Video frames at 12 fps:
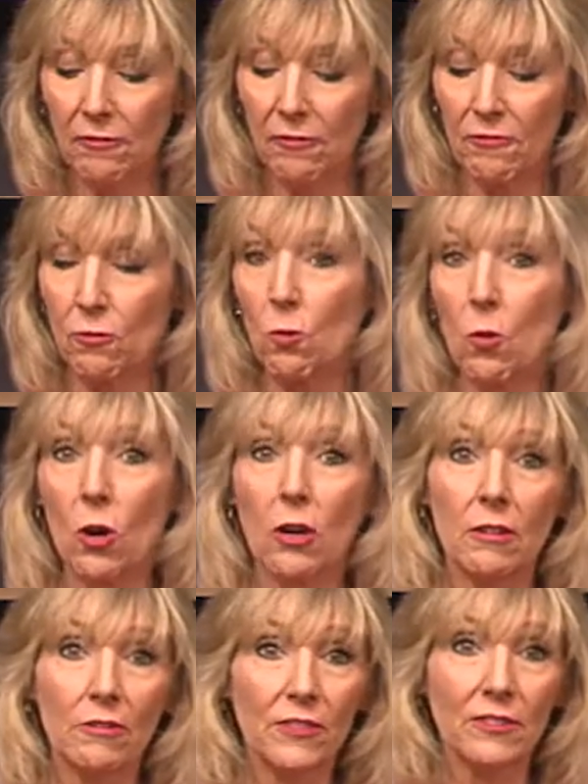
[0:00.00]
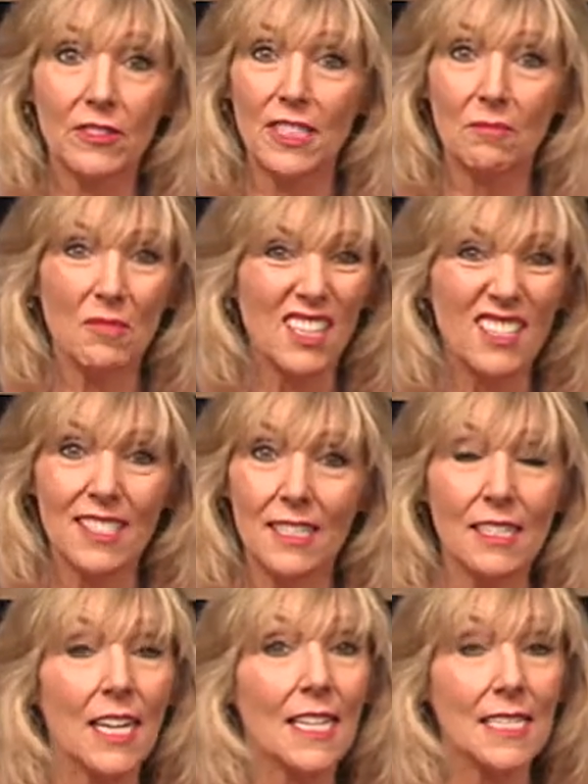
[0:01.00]
for 15
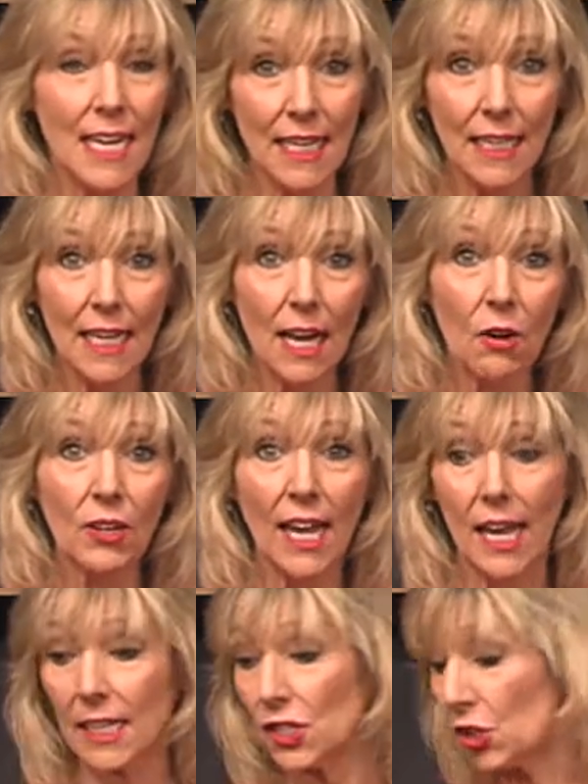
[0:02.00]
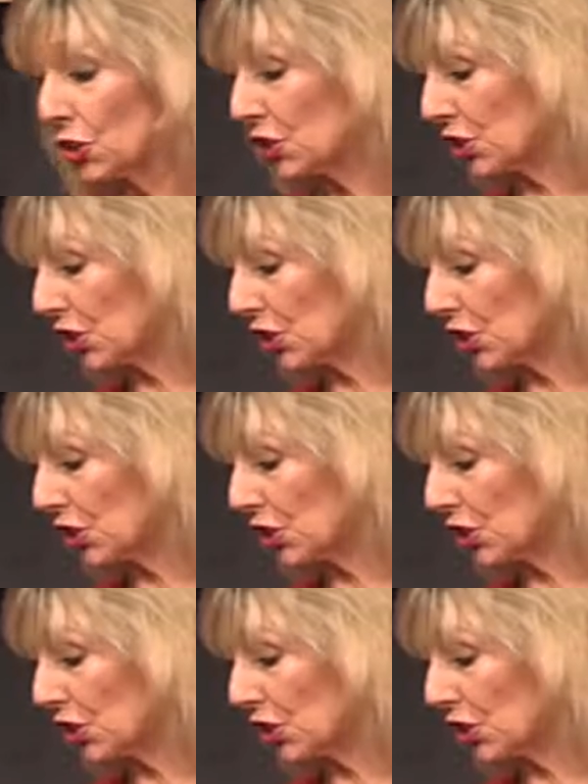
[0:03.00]
minutes, take it out, and it's good to